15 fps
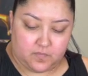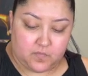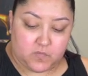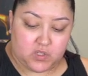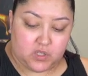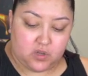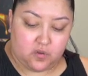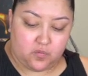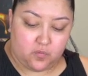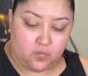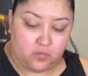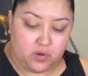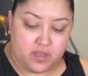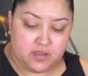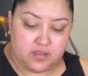So
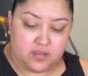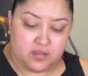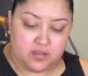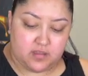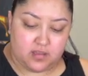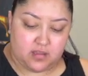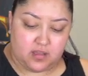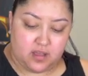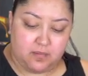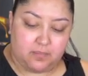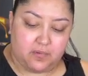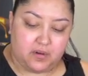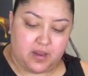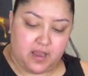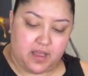what the
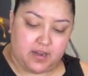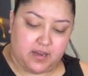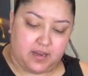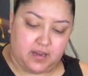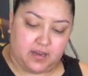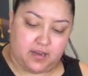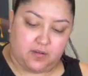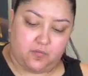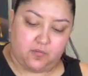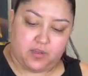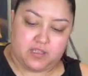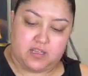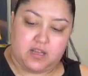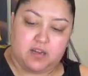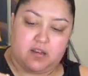Doppler had in it was
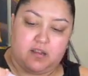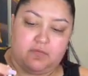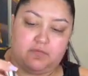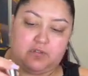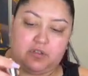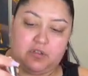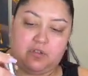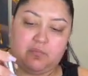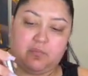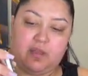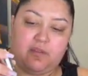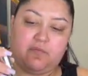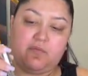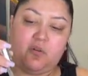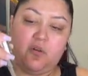enough to do my
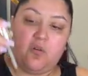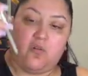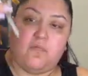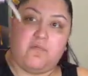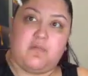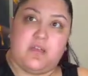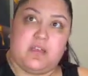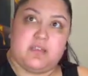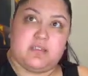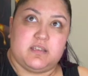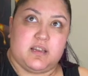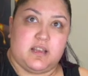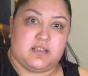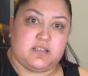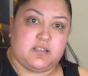whole face, and
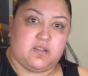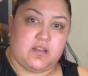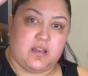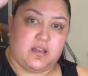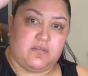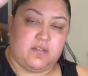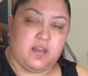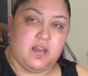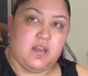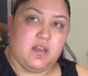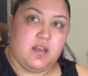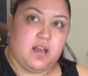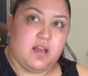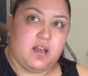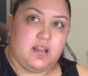I still have
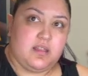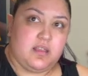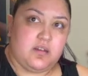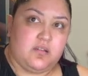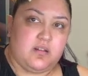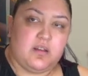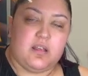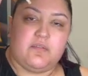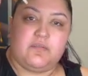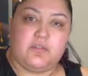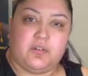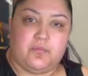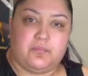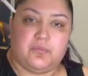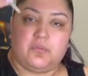a little left
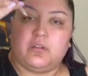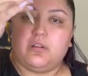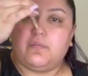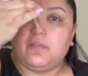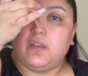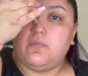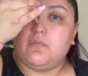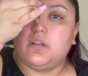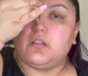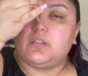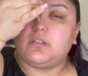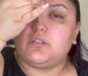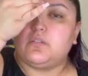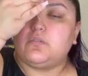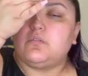over. If I want
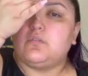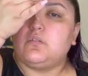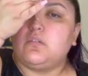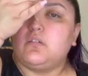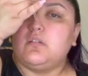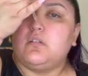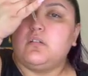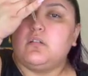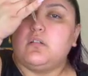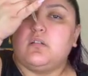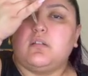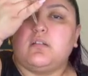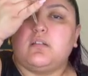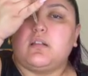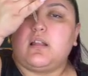to,
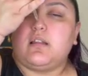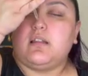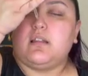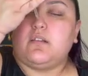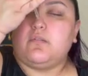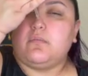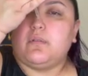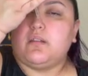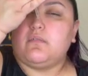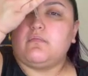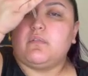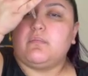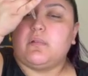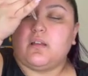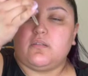that little bit of
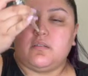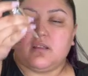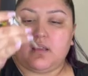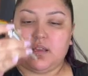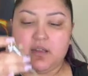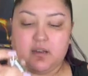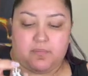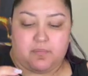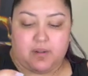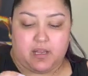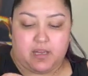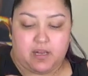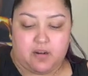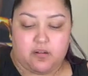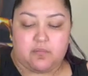amount, I can apply
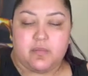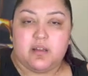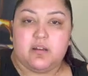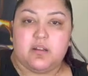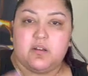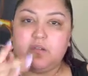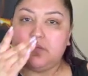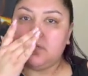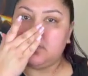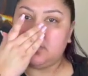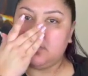it on my nose.